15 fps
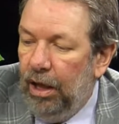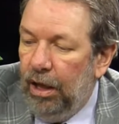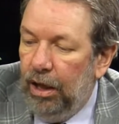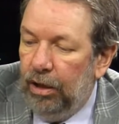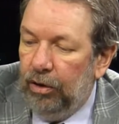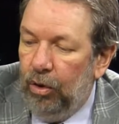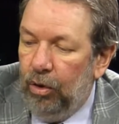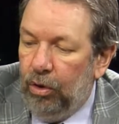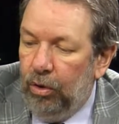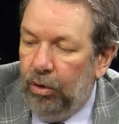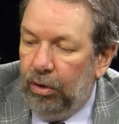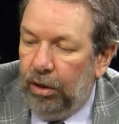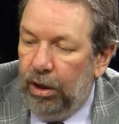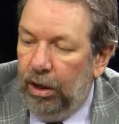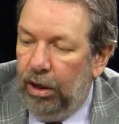a
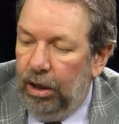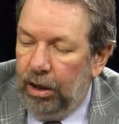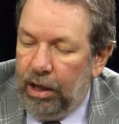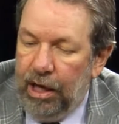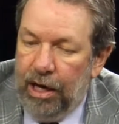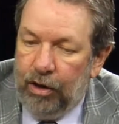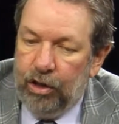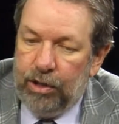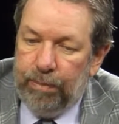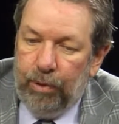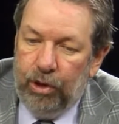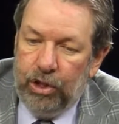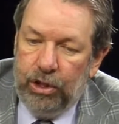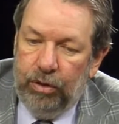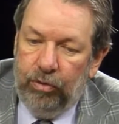local
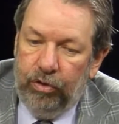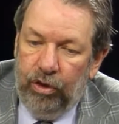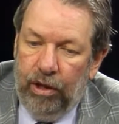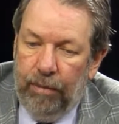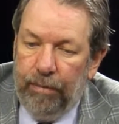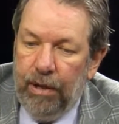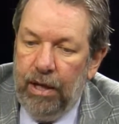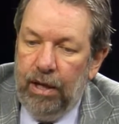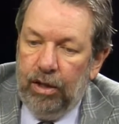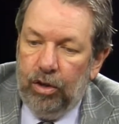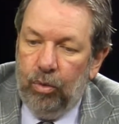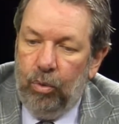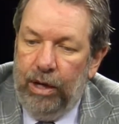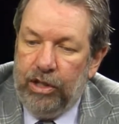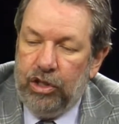congressperson from the
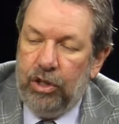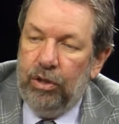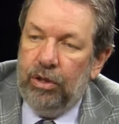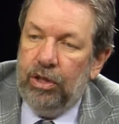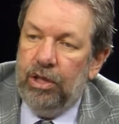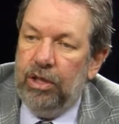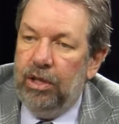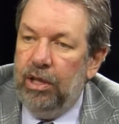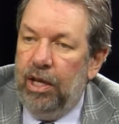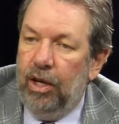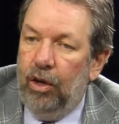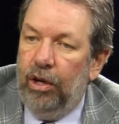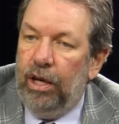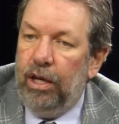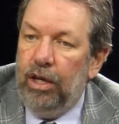western
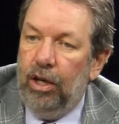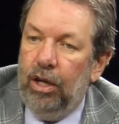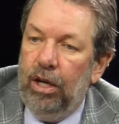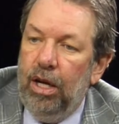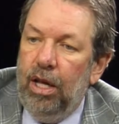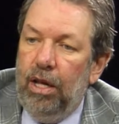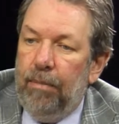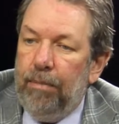area here,